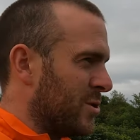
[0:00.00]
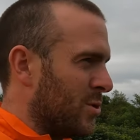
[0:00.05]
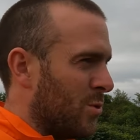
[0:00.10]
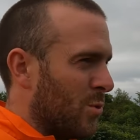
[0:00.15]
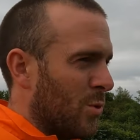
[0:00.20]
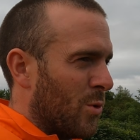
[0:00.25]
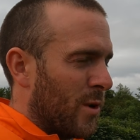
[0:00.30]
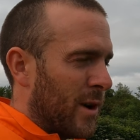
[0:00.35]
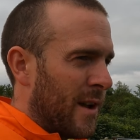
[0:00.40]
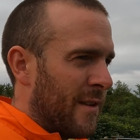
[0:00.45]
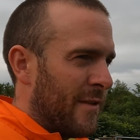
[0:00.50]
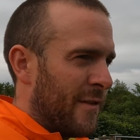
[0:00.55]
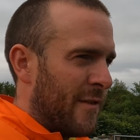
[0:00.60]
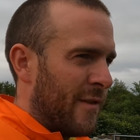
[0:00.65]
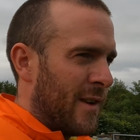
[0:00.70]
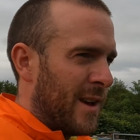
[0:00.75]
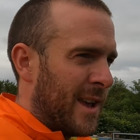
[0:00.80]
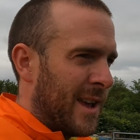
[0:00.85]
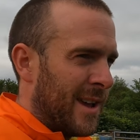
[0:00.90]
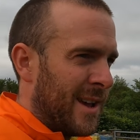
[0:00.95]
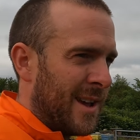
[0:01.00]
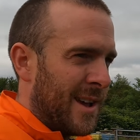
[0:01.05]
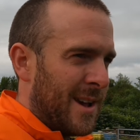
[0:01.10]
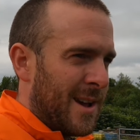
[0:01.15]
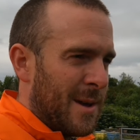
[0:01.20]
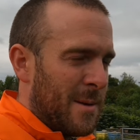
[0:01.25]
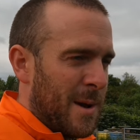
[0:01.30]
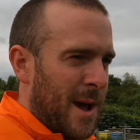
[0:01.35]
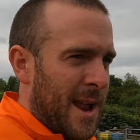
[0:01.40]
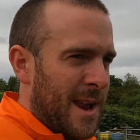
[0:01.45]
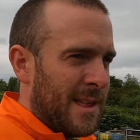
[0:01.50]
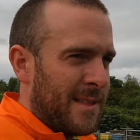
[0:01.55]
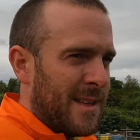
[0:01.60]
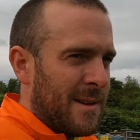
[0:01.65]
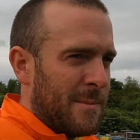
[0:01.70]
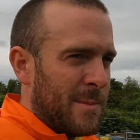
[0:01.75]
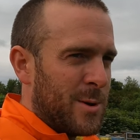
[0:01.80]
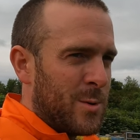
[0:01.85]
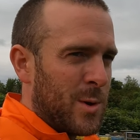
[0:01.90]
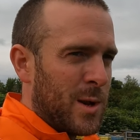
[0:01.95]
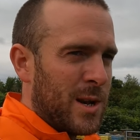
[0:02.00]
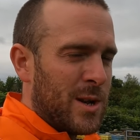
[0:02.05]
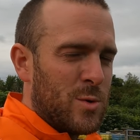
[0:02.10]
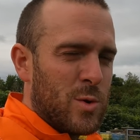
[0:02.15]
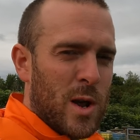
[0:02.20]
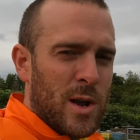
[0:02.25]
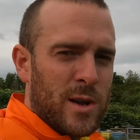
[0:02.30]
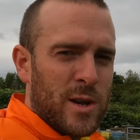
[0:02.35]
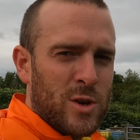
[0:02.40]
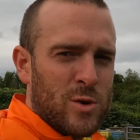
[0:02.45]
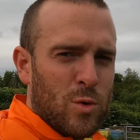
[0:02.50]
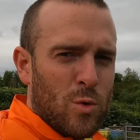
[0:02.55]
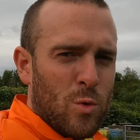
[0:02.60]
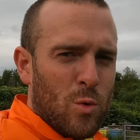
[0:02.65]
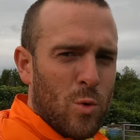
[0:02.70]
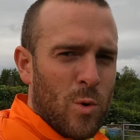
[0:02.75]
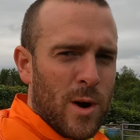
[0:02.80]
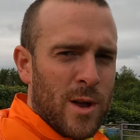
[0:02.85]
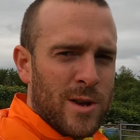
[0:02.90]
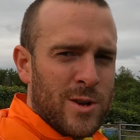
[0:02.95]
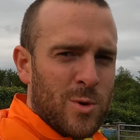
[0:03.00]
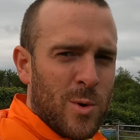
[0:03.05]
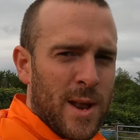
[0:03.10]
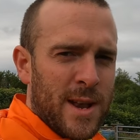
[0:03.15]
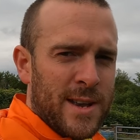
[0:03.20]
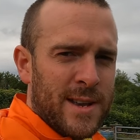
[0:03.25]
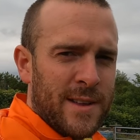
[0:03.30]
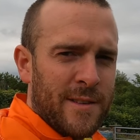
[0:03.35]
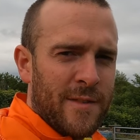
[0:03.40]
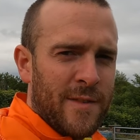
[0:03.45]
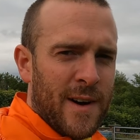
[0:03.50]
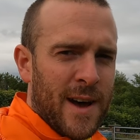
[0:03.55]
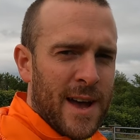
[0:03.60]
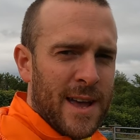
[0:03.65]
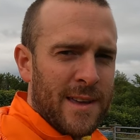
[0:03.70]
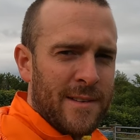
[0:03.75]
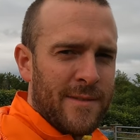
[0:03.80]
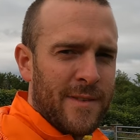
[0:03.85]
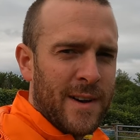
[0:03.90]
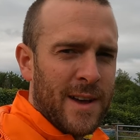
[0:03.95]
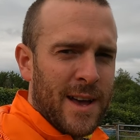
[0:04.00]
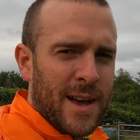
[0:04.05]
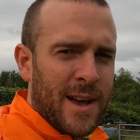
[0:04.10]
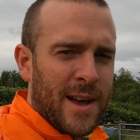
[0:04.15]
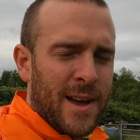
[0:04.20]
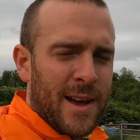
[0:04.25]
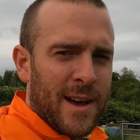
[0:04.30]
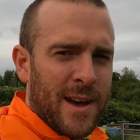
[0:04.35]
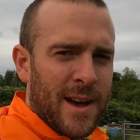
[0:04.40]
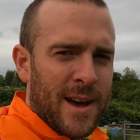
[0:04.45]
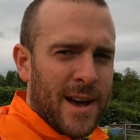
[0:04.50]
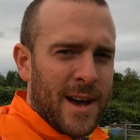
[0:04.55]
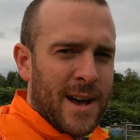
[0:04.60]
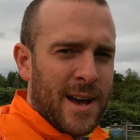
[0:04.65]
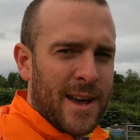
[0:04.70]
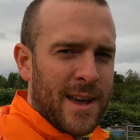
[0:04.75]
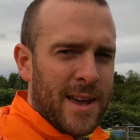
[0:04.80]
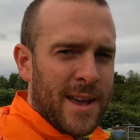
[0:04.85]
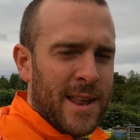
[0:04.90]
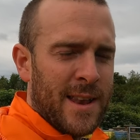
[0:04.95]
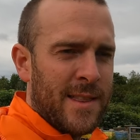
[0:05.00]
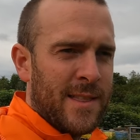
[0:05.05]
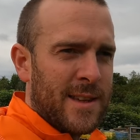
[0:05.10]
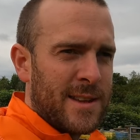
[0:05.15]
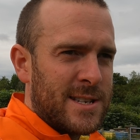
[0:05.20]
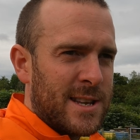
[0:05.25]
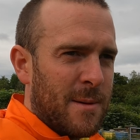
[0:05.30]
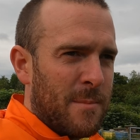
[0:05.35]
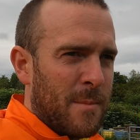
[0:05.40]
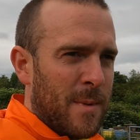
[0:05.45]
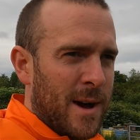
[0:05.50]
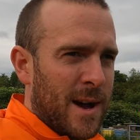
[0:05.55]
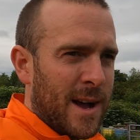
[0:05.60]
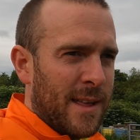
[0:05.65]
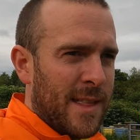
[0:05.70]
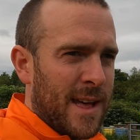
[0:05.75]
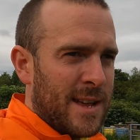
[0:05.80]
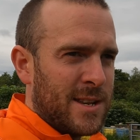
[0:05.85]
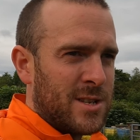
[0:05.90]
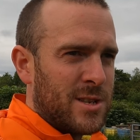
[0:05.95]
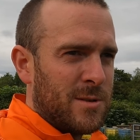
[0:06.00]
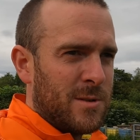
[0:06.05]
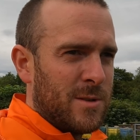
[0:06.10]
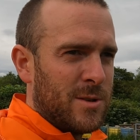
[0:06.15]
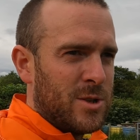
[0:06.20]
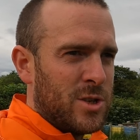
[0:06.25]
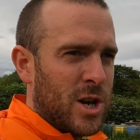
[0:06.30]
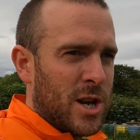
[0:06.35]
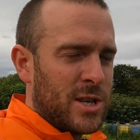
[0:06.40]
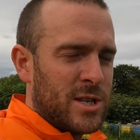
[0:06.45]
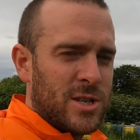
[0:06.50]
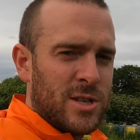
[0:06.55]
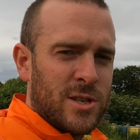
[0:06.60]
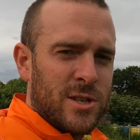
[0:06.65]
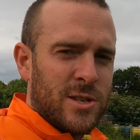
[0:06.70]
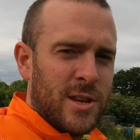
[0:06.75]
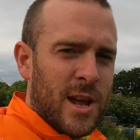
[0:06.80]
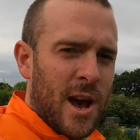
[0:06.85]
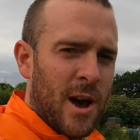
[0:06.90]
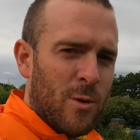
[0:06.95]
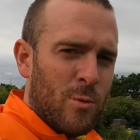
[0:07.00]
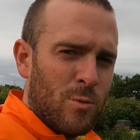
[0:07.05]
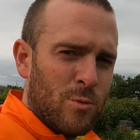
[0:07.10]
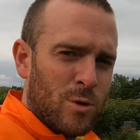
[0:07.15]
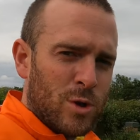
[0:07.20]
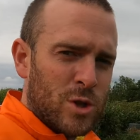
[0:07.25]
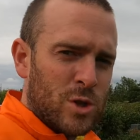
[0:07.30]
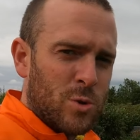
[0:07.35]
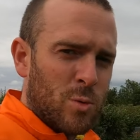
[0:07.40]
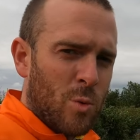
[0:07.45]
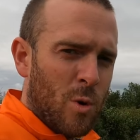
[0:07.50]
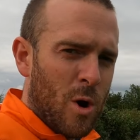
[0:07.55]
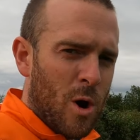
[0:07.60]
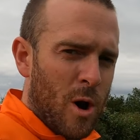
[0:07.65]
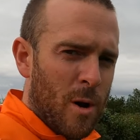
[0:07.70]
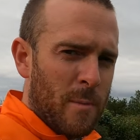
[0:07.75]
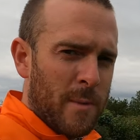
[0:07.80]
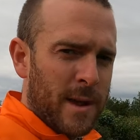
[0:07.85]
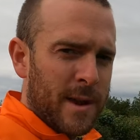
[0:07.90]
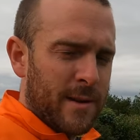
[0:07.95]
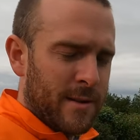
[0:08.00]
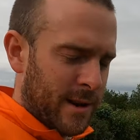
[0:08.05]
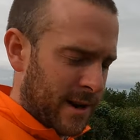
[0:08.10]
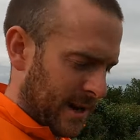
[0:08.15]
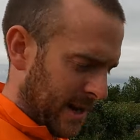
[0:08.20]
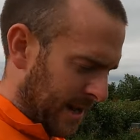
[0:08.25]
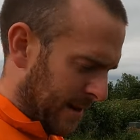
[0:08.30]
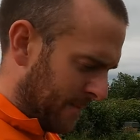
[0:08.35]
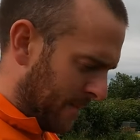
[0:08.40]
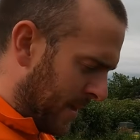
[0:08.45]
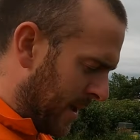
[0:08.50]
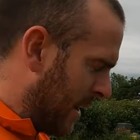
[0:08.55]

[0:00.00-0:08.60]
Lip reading: to roughly anything between 22 and 25 in the summer, and that's just down to swarming really.